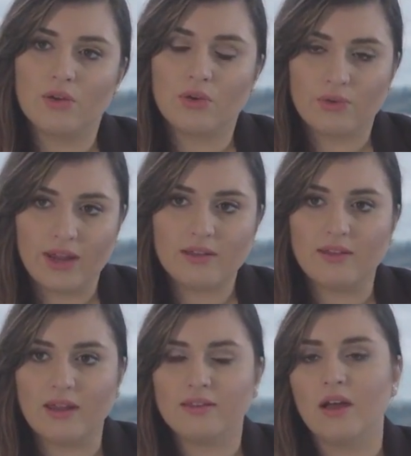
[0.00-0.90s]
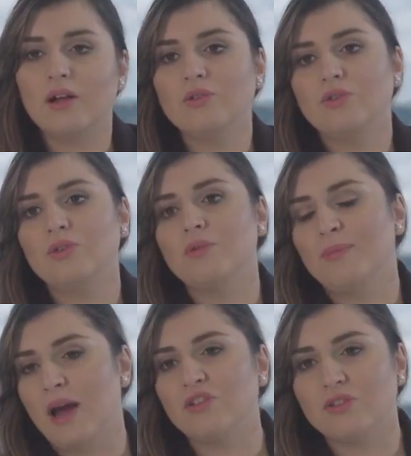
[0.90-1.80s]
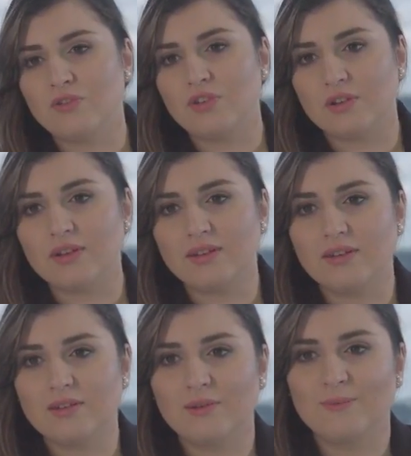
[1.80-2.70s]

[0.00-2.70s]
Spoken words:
correct data to manage the facilities.